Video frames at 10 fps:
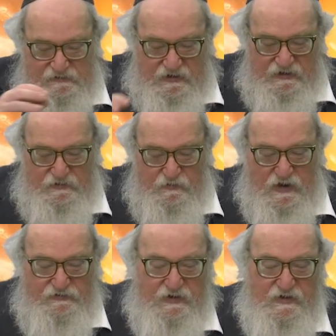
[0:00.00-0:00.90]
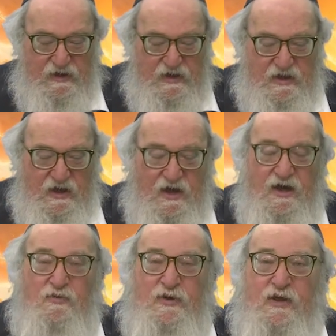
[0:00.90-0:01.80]
is an expression
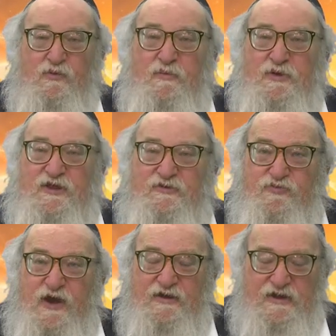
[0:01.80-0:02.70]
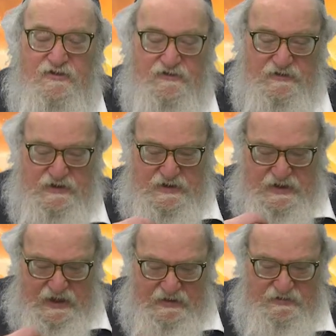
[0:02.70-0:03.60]
when a woman is pregnant
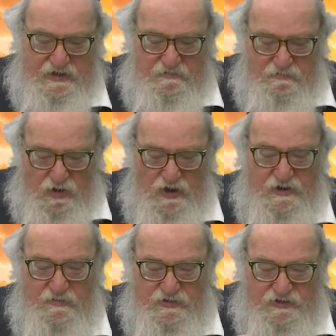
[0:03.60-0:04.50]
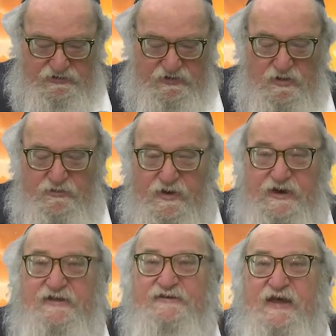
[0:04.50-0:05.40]
and the bonim, the children
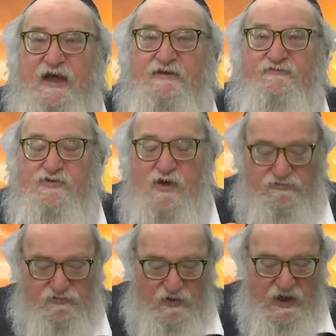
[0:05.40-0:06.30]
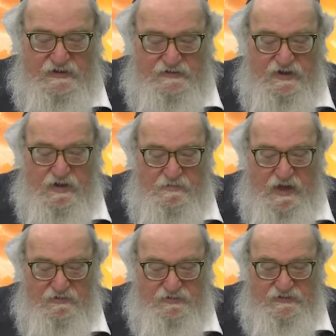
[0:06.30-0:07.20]
inside of her, are trying to come
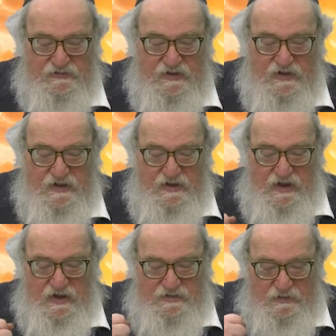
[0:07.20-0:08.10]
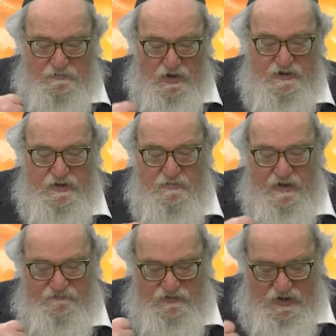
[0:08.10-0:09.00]
out. The bonim
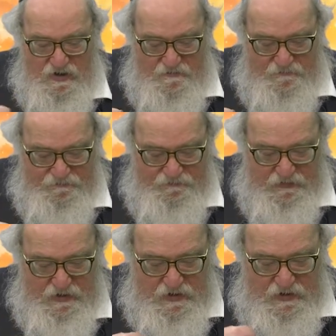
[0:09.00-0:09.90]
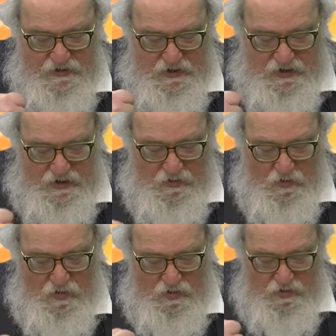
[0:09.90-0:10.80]
have come
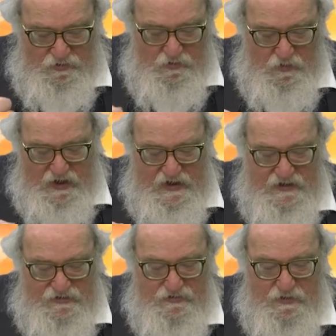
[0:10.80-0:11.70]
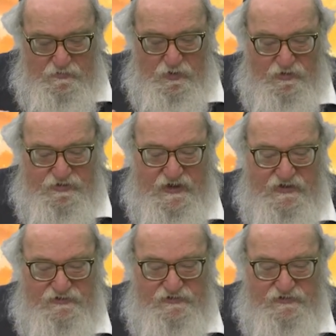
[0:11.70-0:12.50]
all the way to the birthing